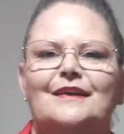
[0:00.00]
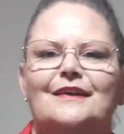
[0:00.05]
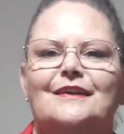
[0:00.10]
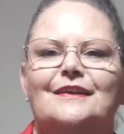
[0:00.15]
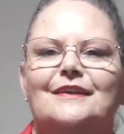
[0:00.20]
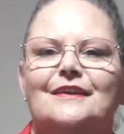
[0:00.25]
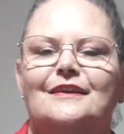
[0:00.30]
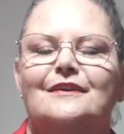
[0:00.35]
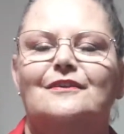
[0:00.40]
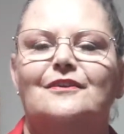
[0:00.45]

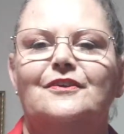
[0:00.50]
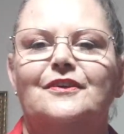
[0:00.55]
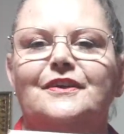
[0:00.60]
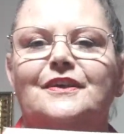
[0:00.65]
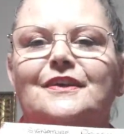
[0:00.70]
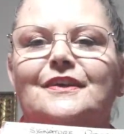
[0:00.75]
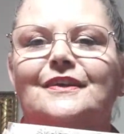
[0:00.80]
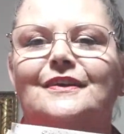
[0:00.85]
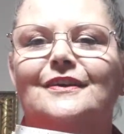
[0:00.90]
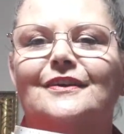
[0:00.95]
you know, like
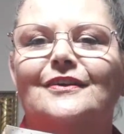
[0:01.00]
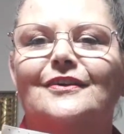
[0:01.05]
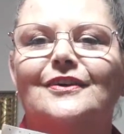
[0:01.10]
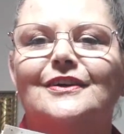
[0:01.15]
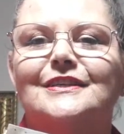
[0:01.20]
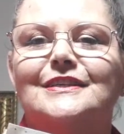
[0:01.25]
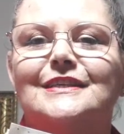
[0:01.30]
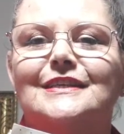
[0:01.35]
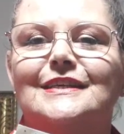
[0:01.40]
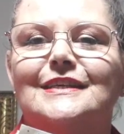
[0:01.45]

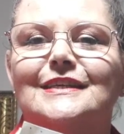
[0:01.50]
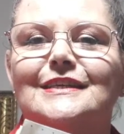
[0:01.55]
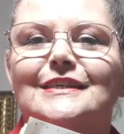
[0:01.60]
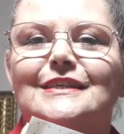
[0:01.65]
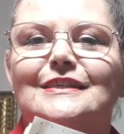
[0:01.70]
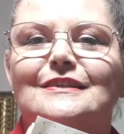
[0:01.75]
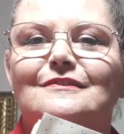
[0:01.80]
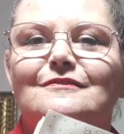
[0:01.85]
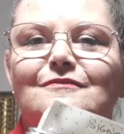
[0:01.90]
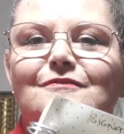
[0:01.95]

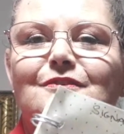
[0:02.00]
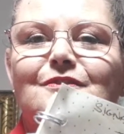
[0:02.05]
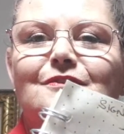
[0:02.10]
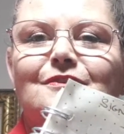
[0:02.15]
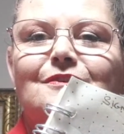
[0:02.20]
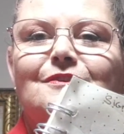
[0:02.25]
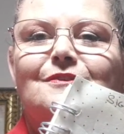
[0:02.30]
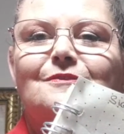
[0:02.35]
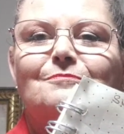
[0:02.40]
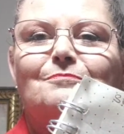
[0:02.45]
ideas for
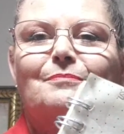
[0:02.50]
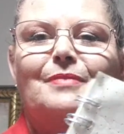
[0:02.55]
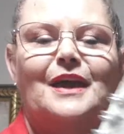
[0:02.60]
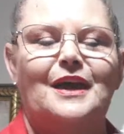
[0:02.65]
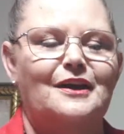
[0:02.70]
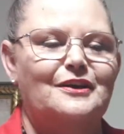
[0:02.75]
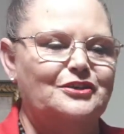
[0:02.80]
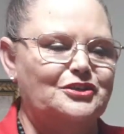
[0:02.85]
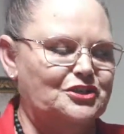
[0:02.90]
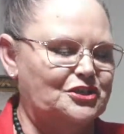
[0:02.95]

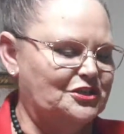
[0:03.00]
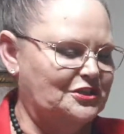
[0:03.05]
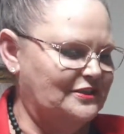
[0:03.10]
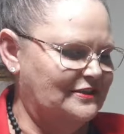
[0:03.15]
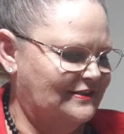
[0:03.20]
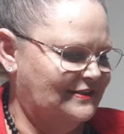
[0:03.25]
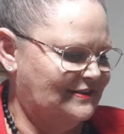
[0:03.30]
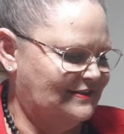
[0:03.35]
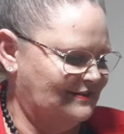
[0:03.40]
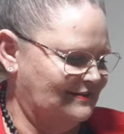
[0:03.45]

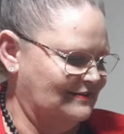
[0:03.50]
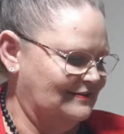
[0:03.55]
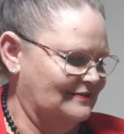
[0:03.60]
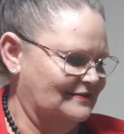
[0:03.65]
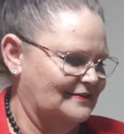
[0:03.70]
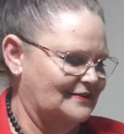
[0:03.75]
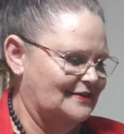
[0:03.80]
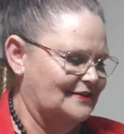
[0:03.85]
pouches. And